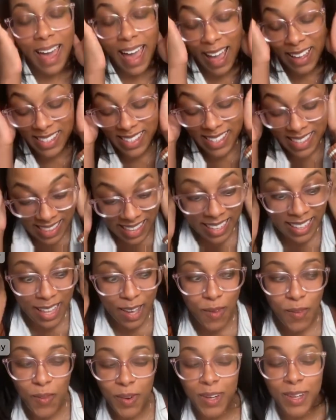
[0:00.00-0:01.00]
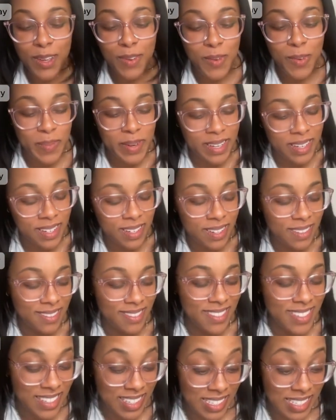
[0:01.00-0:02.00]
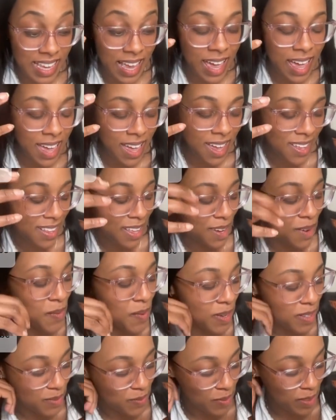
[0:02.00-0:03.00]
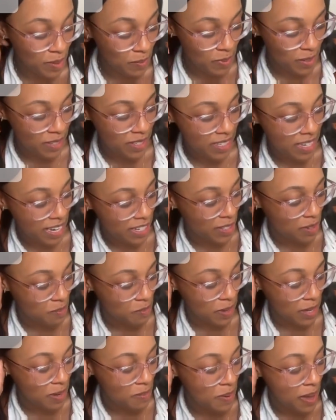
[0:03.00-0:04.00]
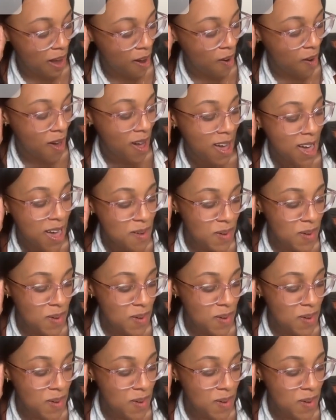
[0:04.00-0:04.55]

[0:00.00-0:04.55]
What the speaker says: I had to think, like, what do you want me to say? Like, what would the presentation be about?